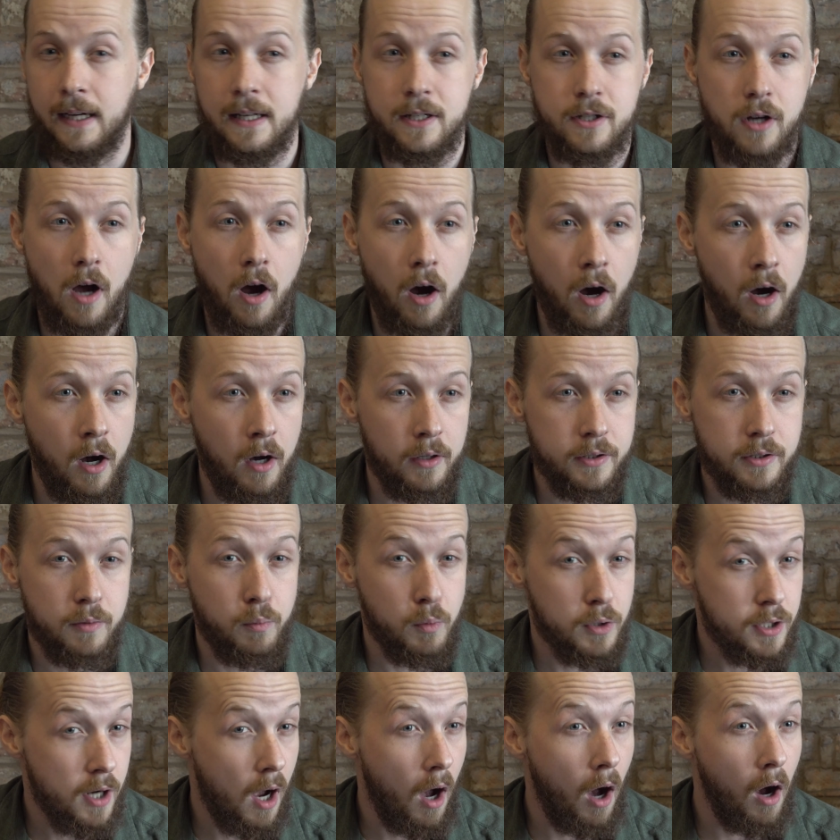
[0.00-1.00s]
his heart
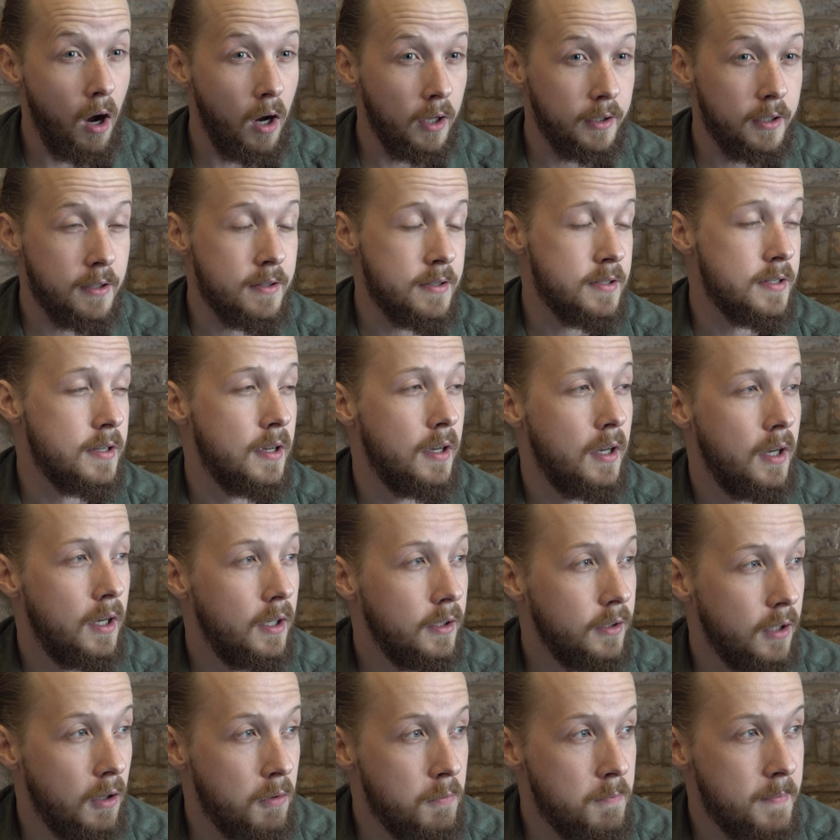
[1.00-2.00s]
was hardened,
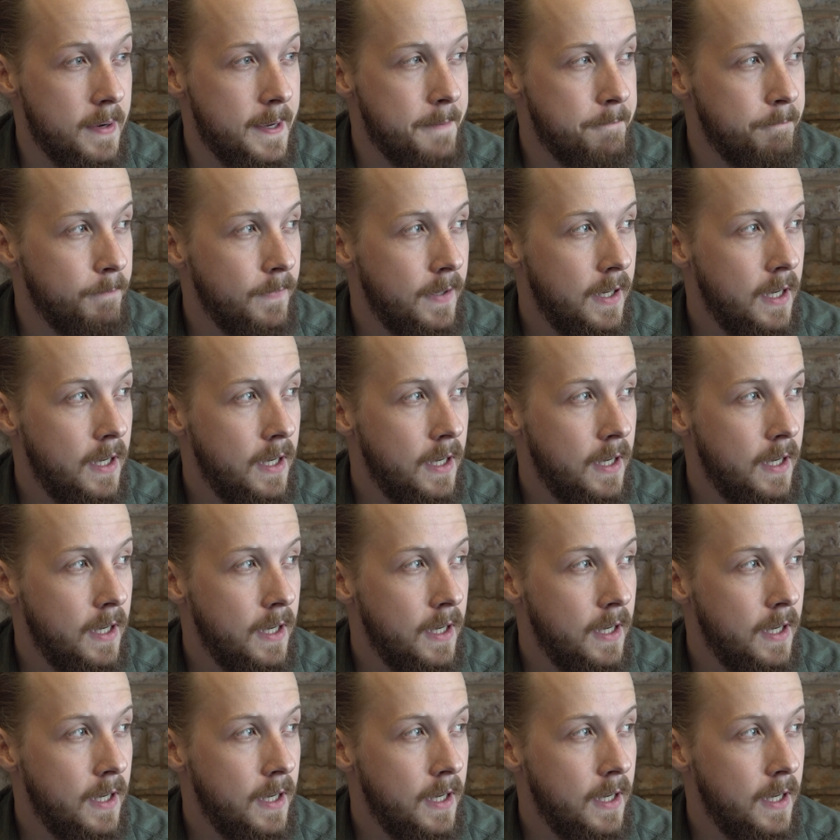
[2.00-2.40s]
don't we?